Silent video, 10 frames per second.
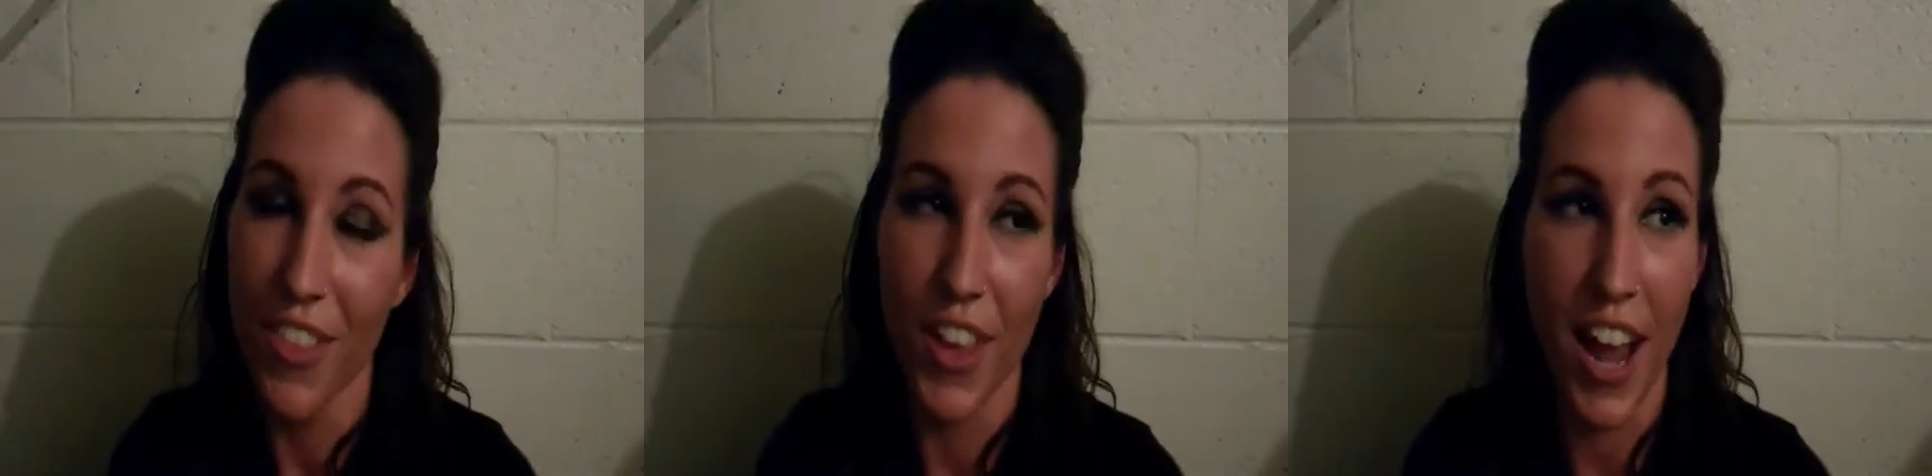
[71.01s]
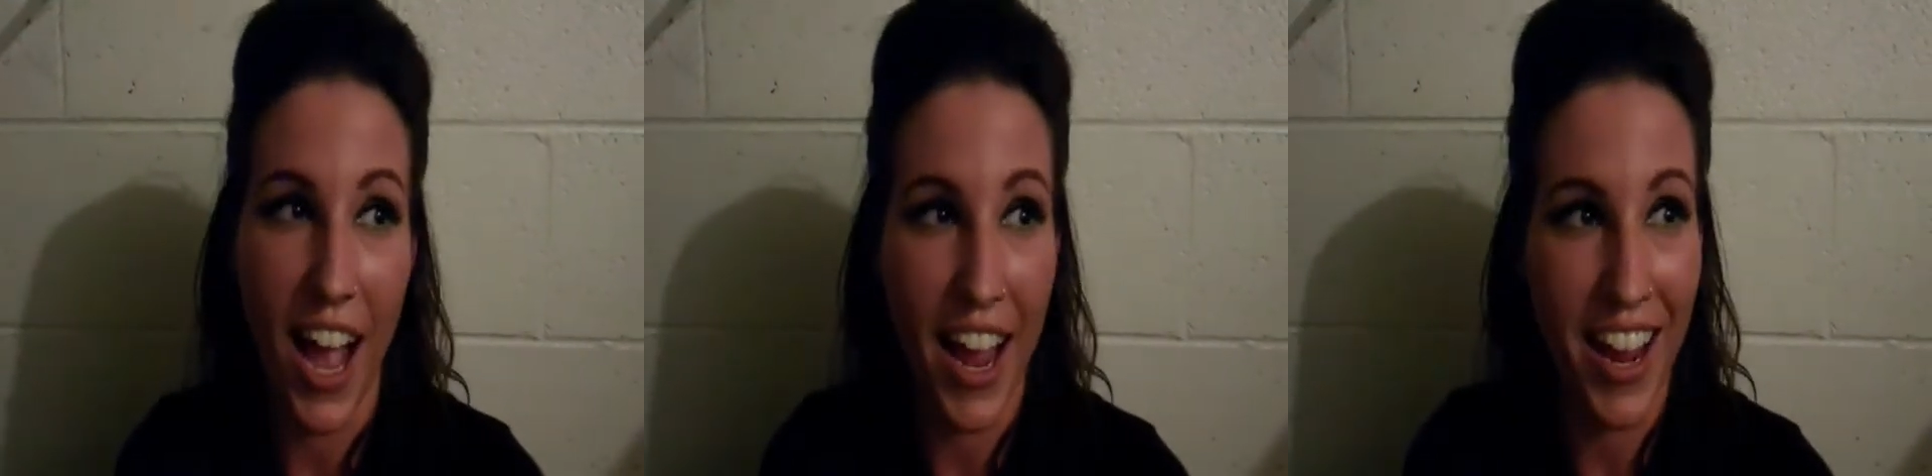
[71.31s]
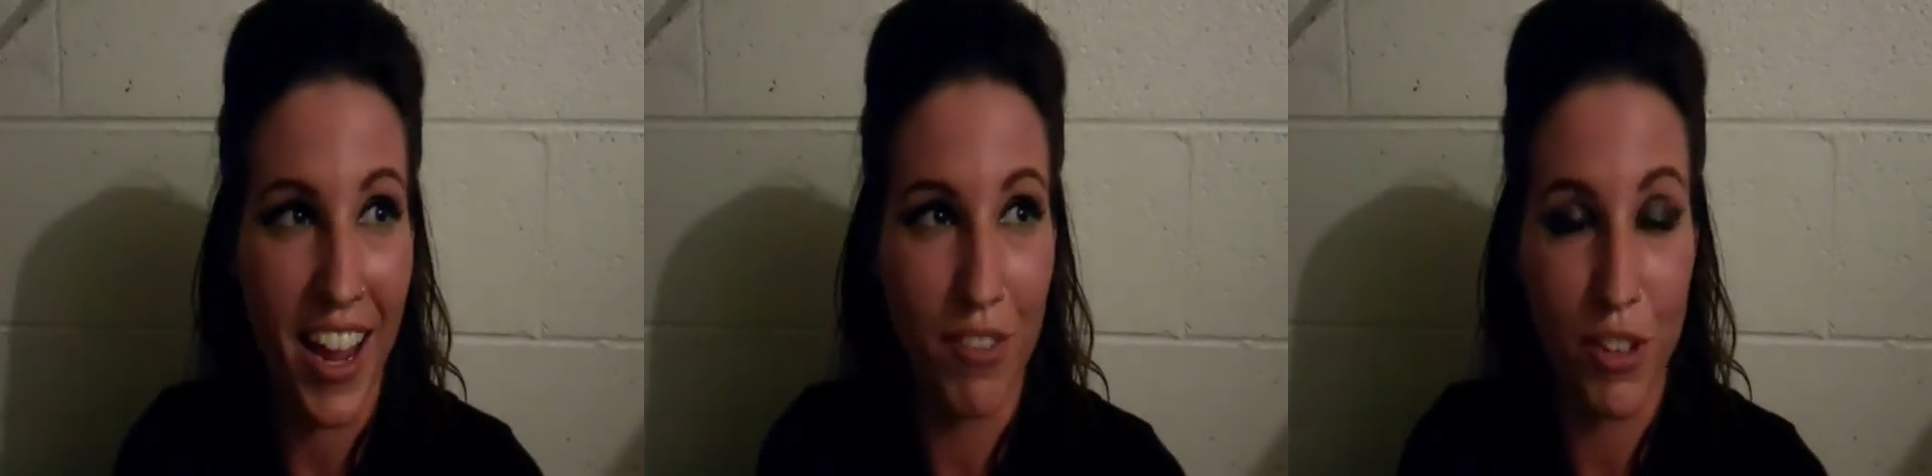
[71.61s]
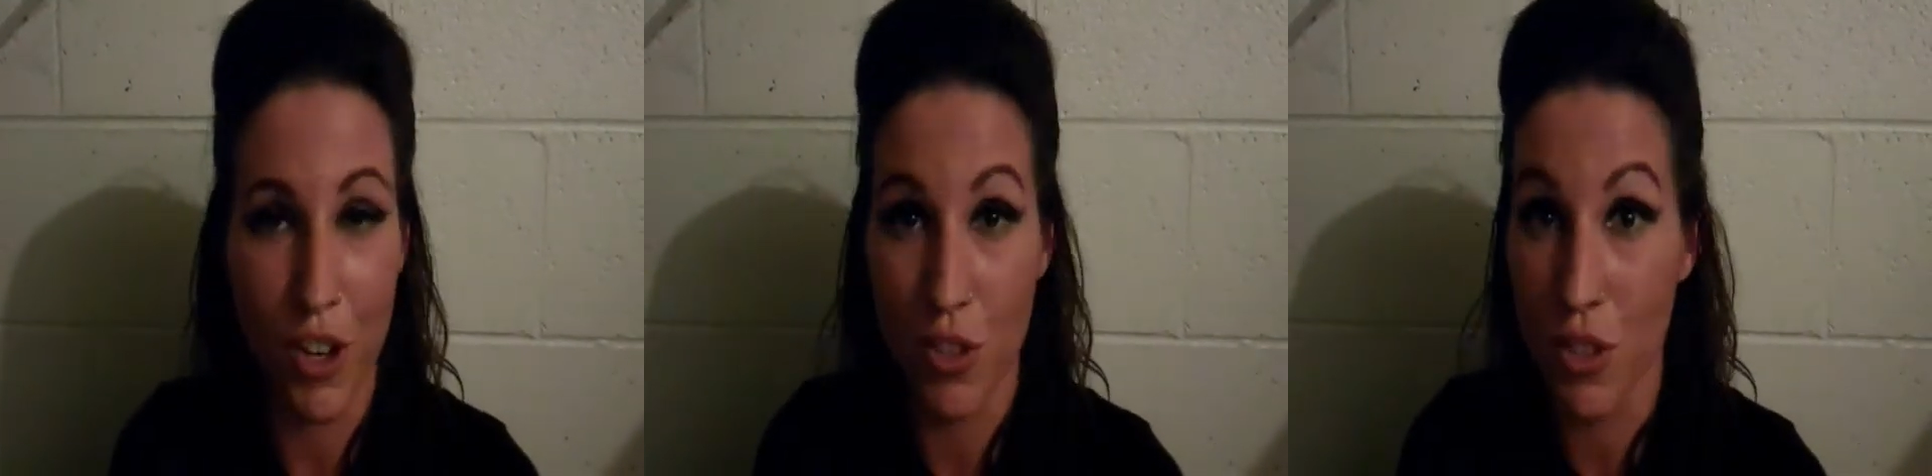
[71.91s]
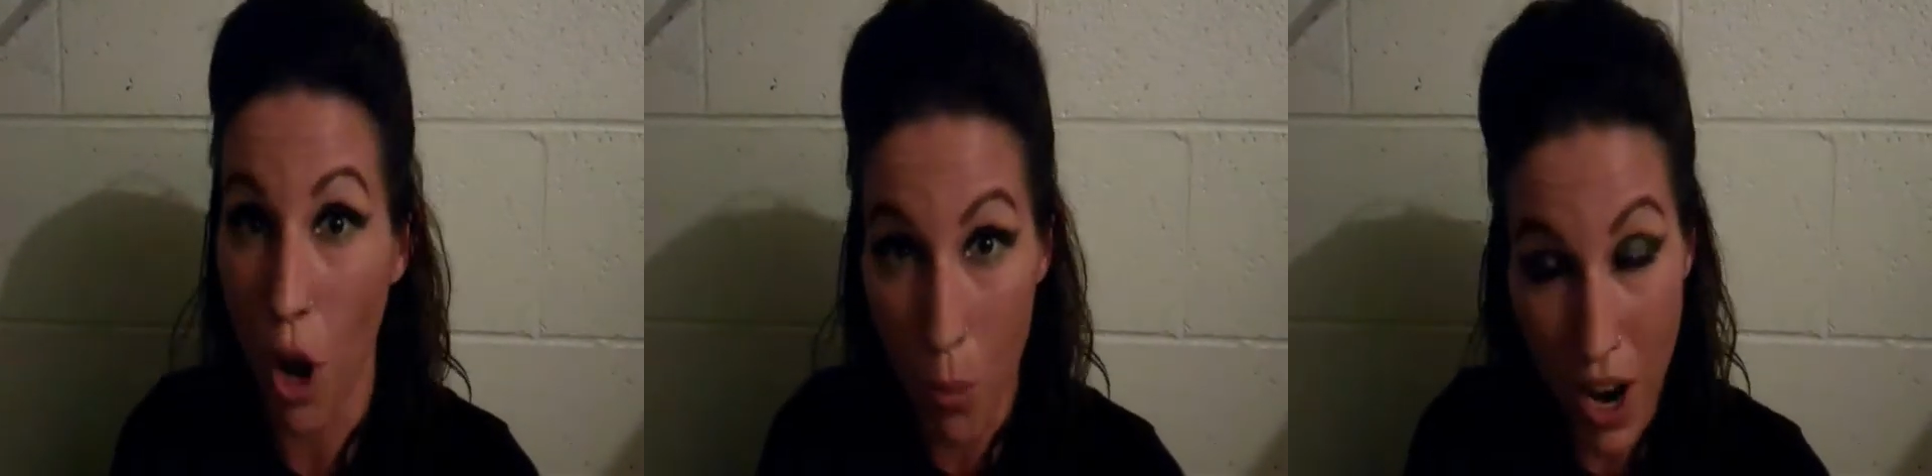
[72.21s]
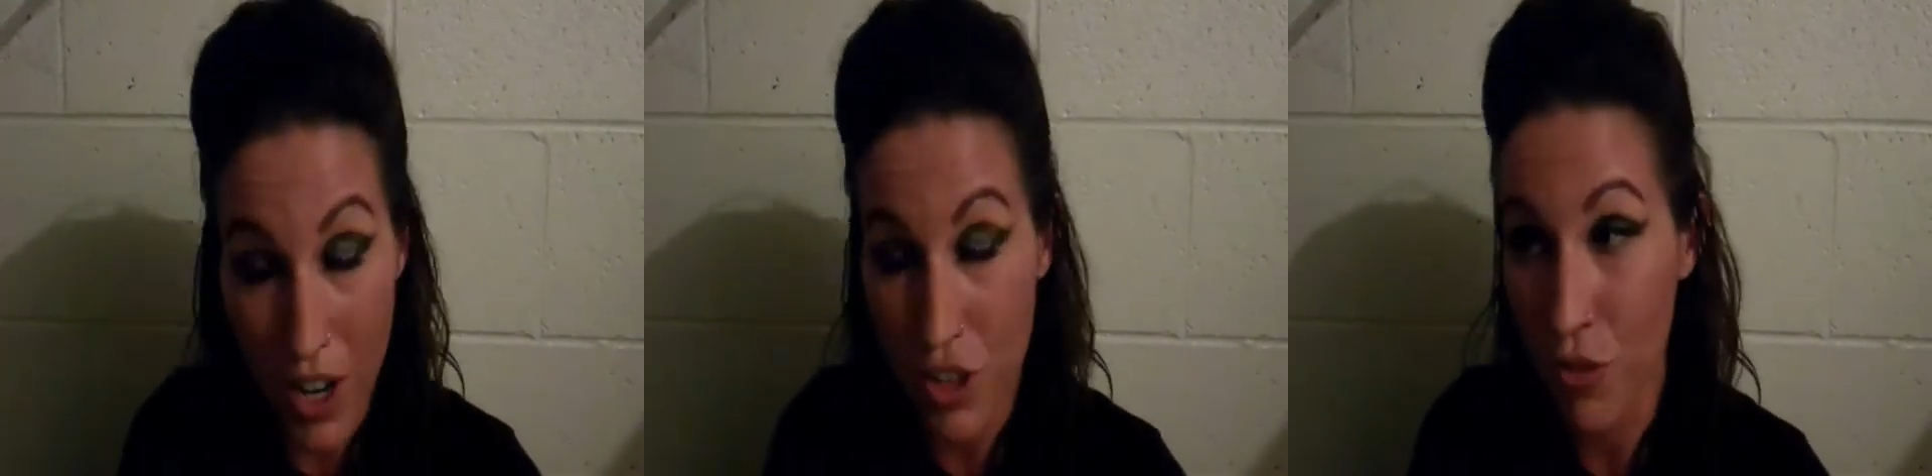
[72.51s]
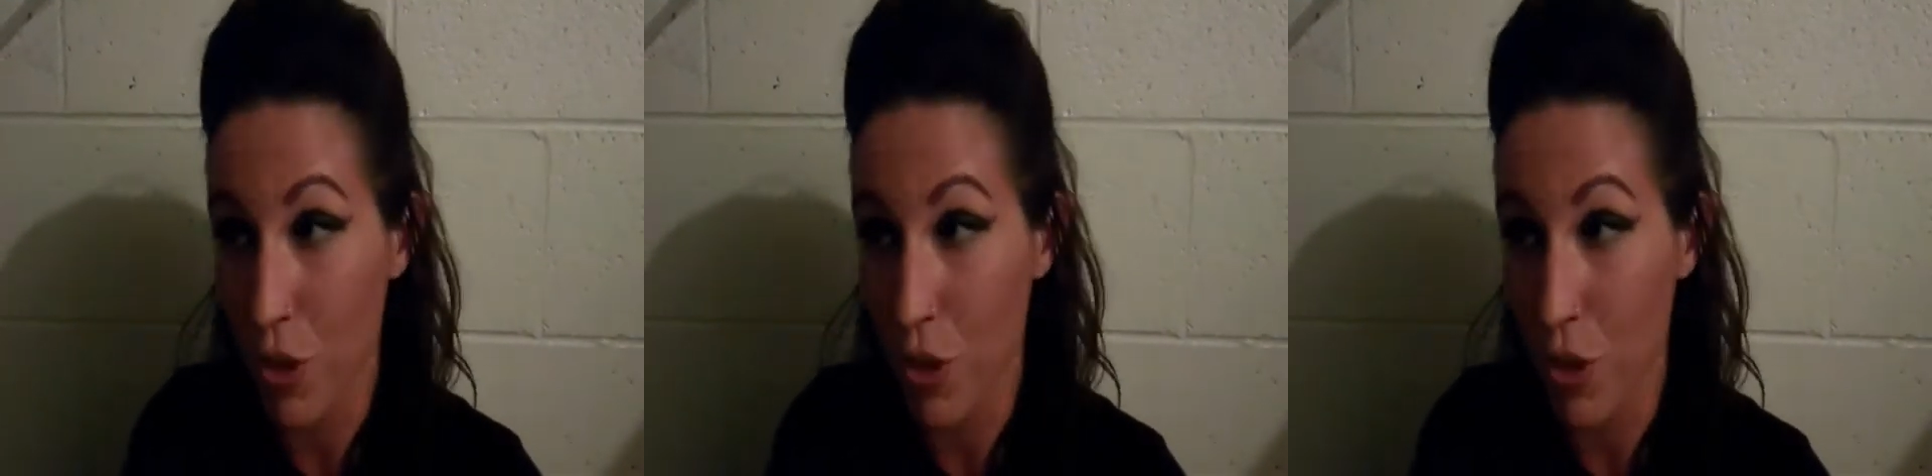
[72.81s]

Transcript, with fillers: that I have learned so much